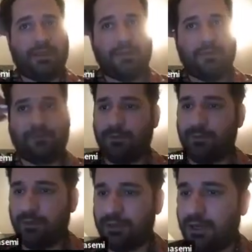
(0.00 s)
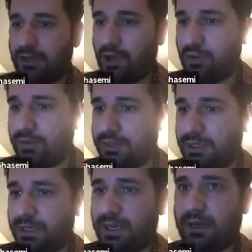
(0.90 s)
if I put a load
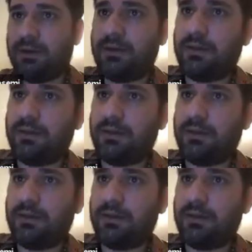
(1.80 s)
here